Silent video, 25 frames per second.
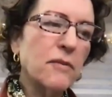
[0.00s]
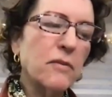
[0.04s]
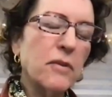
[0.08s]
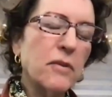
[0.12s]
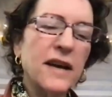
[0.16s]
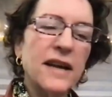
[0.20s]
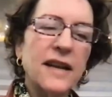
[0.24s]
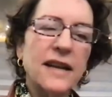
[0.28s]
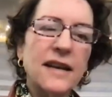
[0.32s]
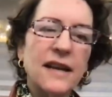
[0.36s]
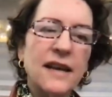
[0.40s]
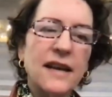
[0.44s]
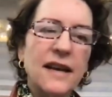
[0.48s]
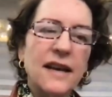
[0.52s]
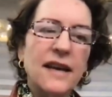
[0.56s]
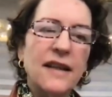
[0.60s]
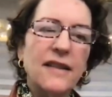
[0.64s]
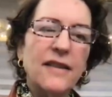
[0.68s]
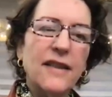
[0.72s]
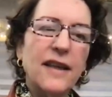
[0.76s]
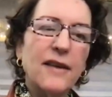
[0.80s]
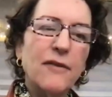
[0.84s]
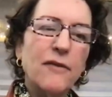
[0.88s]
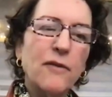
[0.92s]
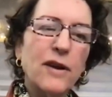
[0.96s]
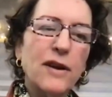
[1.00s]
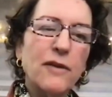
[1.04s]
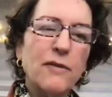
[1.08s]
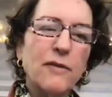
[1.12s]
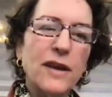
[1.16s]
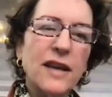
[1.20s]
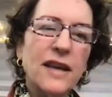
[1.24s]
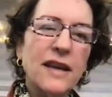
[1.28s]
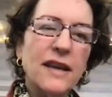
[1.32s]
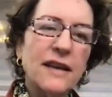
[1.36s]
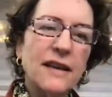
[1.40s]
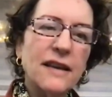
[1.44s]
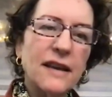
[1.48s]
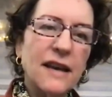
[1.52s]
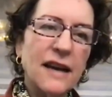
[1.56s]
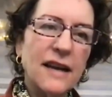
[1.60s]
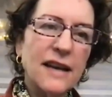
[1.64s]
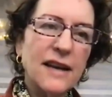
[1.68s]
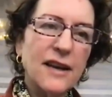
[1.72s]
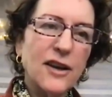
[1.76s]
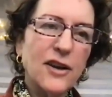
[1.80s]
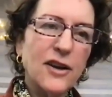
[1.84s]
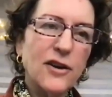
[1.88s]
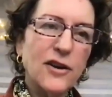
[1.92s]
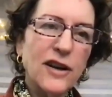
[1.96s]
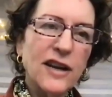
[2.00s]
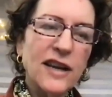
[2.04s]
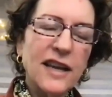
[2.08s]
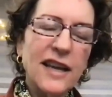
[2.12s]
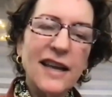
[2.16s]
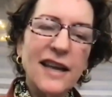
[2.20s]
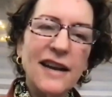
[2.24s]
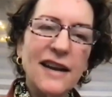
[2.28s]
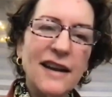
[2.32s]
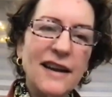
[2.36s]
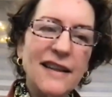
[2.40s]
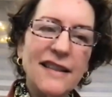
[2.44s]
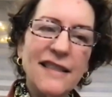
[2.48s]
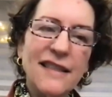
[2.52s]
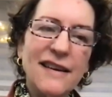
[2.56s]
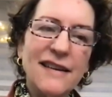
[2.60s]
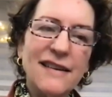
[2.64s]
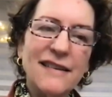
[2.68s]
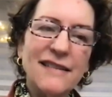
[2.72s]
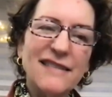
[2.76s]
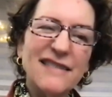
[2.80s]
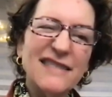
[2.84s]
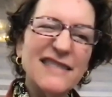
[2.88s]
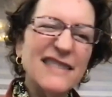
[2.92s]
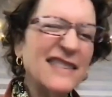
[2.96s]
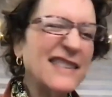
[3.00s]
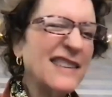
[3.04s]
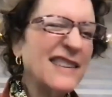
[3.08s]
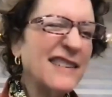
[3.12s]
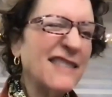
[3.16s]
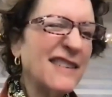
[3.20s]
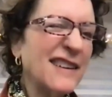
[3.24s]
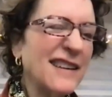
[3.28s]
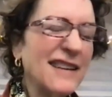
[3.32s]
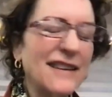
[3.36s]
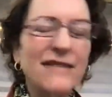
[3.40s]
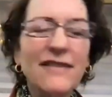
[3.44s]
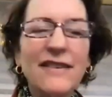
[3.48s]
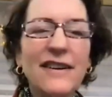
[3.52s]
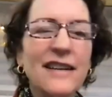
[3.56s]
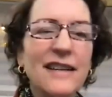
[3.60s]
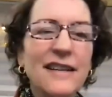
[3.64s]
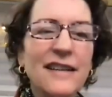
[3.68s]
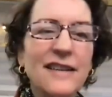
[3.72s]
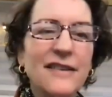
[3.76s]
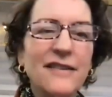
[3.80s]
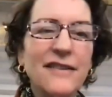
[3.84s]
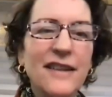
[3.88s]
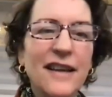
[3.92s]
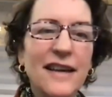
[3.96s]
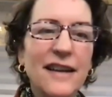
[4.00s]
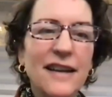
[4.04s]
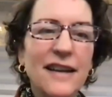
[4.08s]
But then when we kind of could again, I thought, no, I don't want to do that.